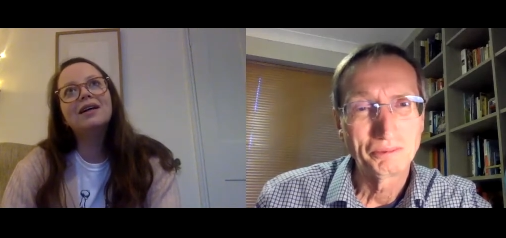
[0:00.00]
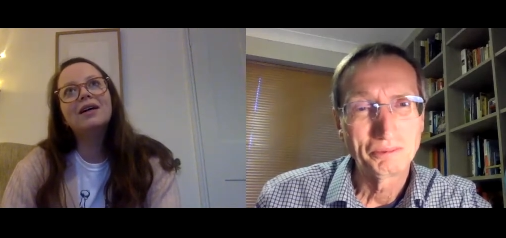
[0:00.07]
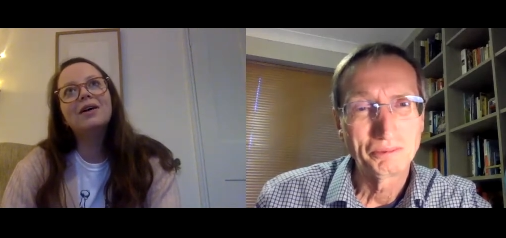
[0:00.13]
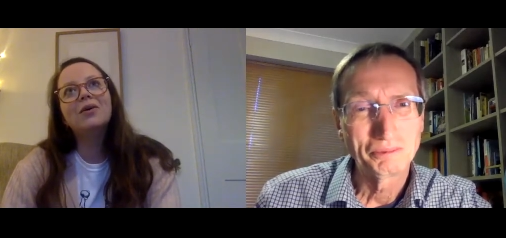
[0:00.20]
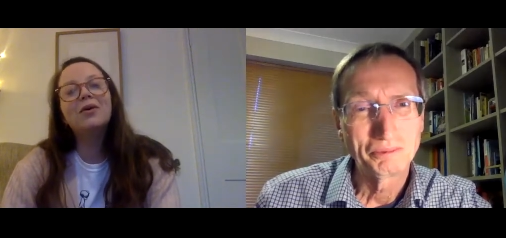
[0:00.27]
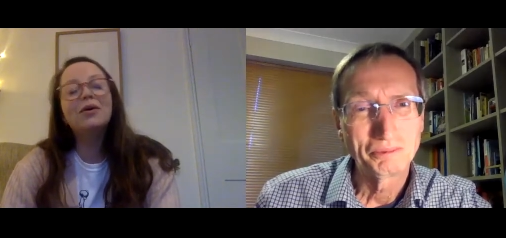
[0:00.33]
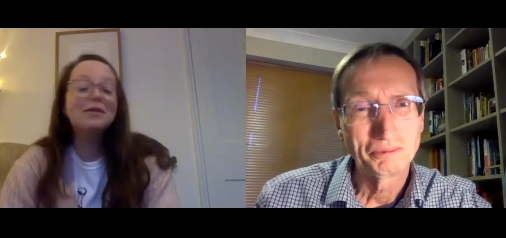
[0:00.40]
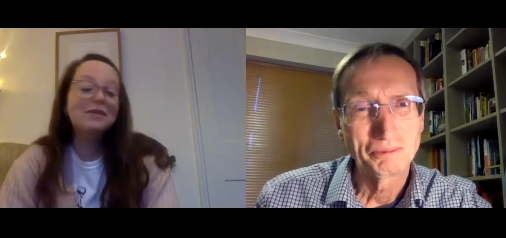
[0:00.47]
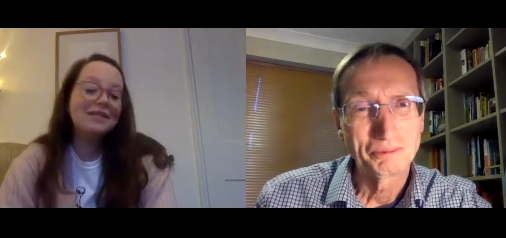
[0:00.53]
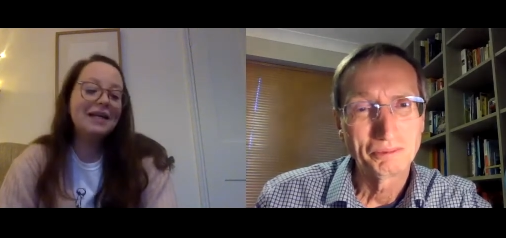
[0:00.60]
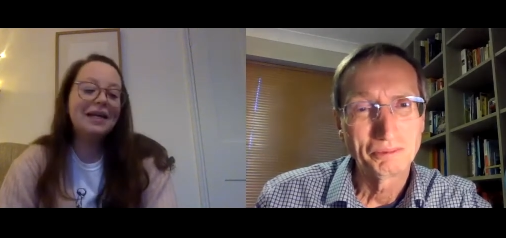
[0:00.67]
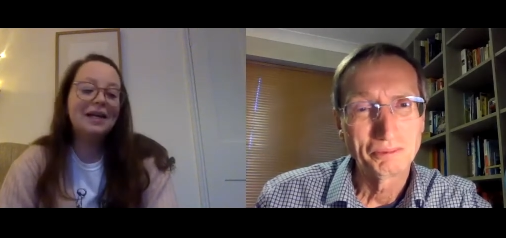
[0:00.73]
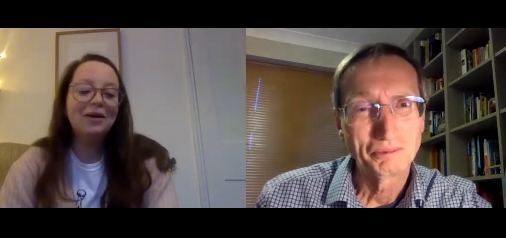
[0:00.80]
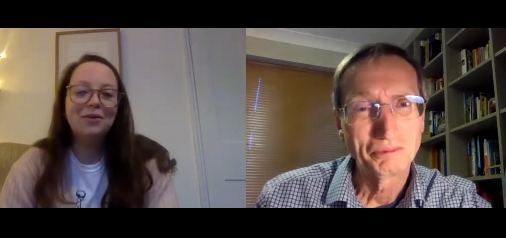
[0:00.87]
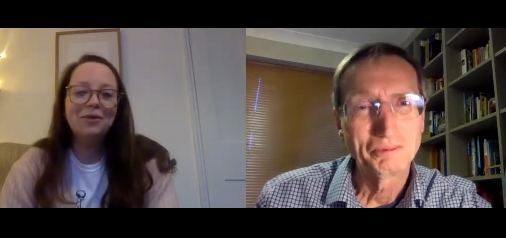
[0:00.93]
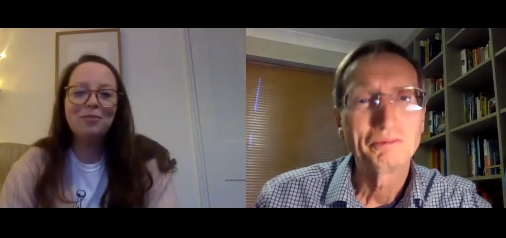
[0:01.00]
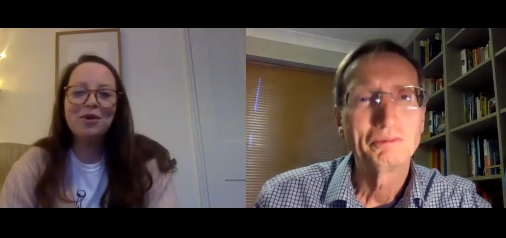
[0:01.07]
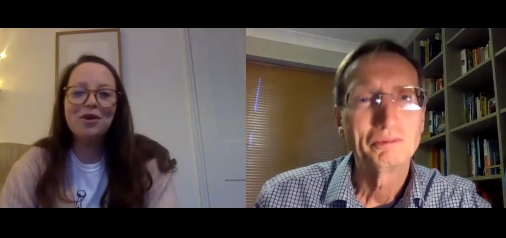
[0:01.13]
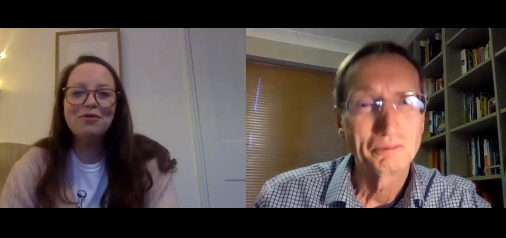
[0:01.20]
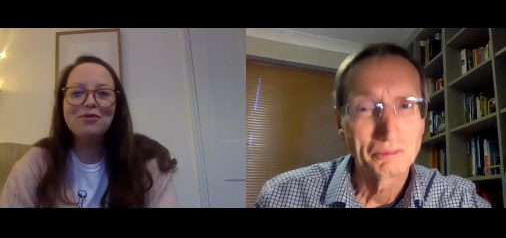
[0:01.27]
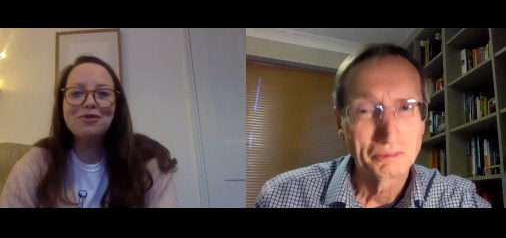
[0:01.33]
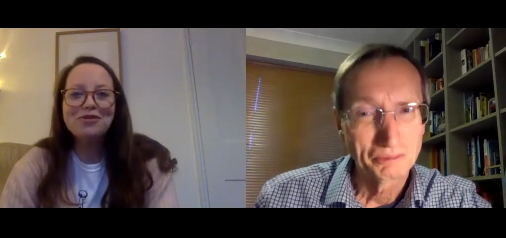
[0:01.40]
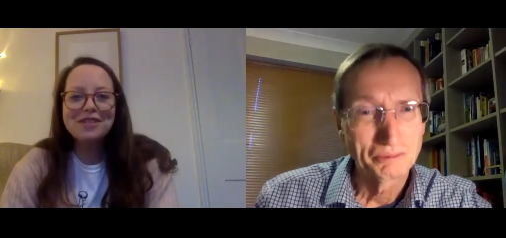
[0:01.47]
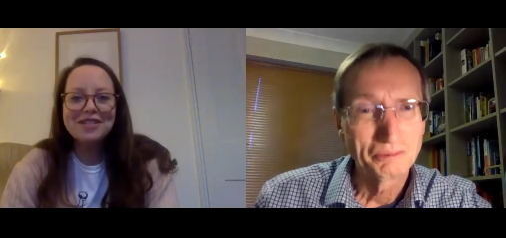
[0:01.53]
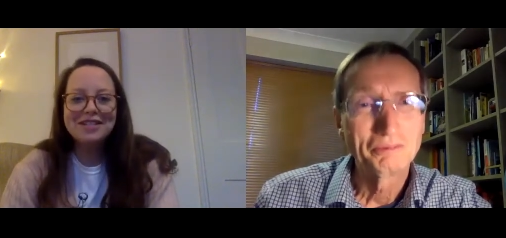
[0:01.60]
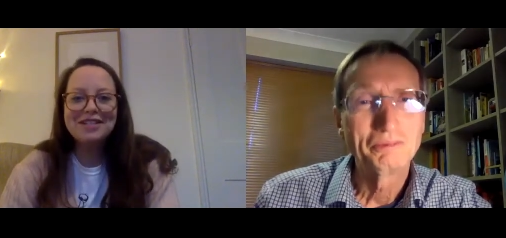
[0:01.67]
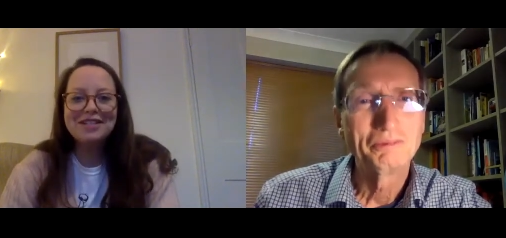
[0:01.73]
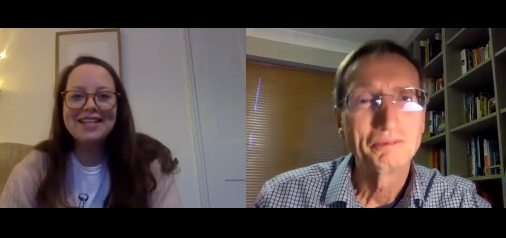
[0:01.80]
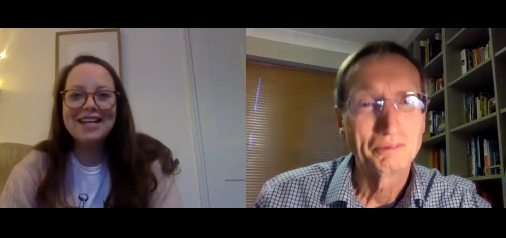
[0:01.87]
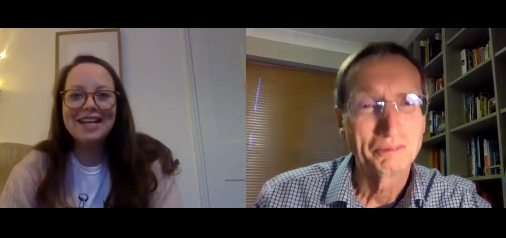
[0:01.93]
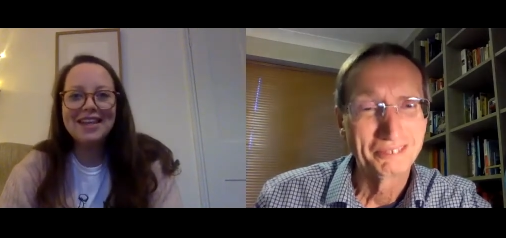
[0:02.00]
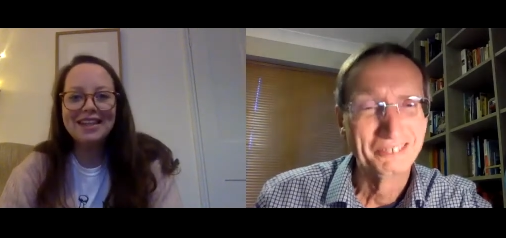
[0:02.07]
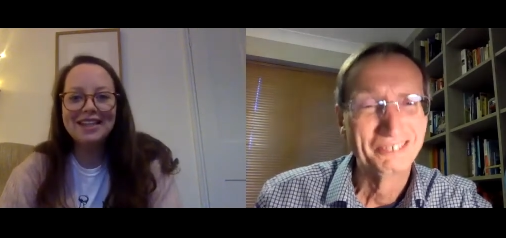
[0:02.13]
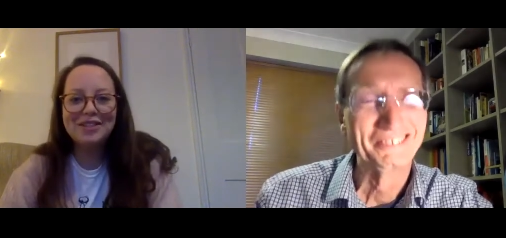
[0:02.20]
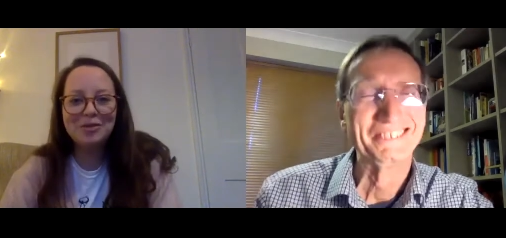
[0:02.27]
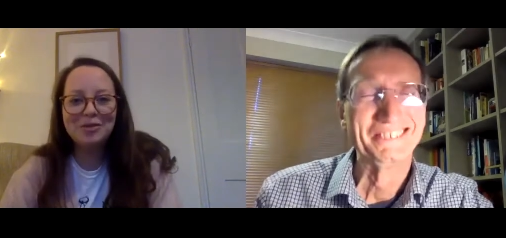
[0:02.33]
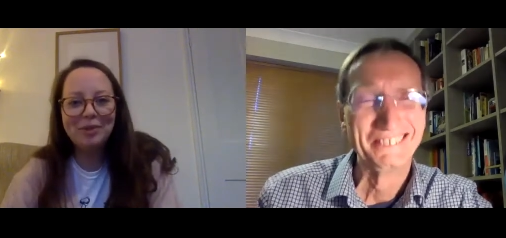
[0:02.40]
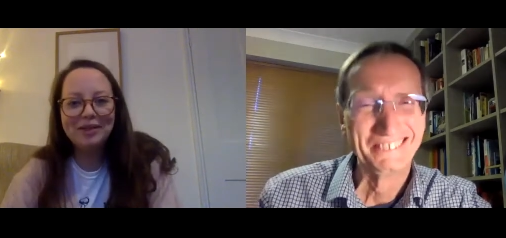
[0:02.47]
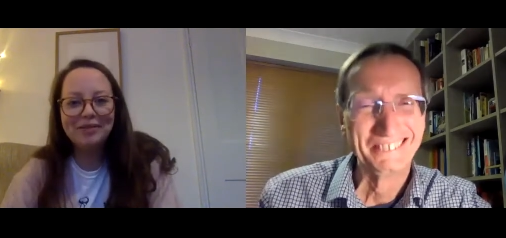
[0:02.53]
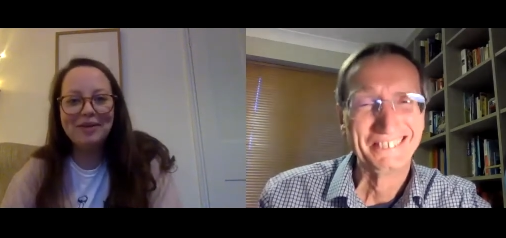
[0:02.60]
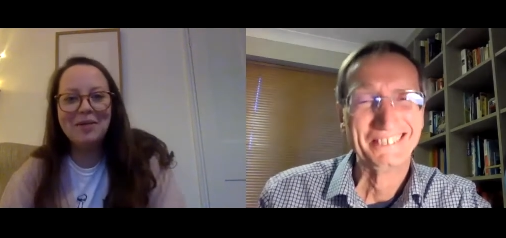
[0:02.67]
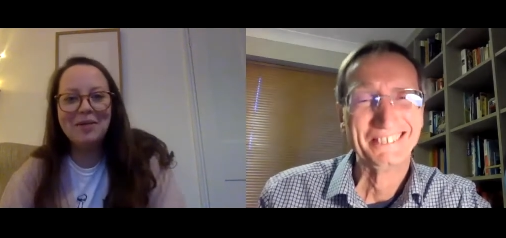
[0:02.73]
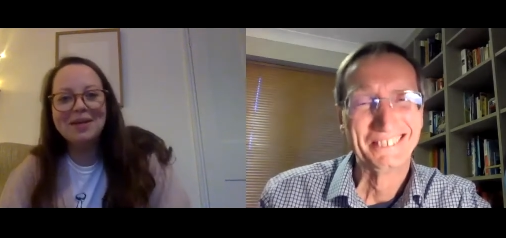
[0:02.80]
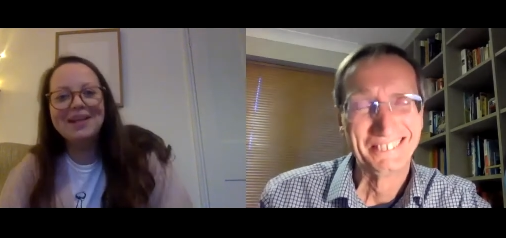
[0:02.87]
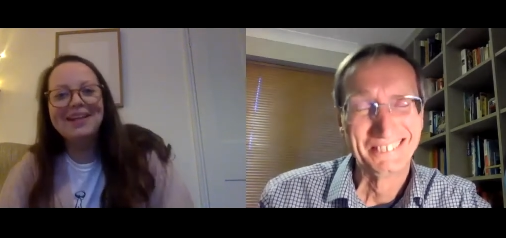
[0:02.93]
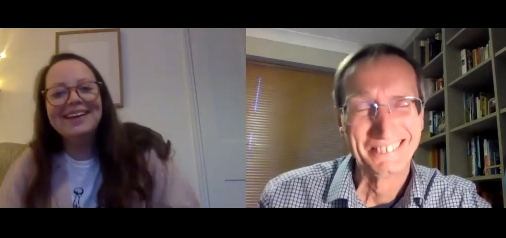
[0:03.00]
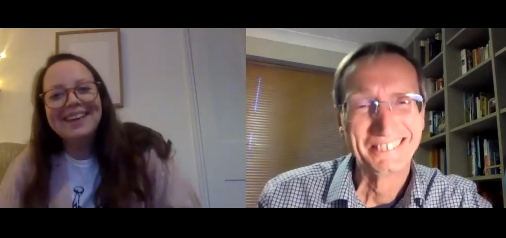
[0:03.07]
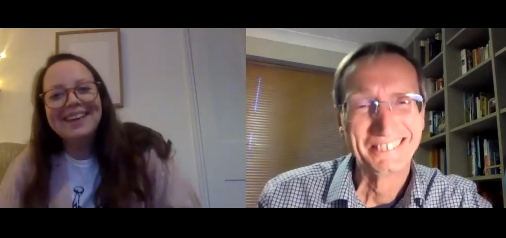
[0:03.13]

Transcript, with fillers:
Speaker 1: or singing but through gritted teeth a little bit maybe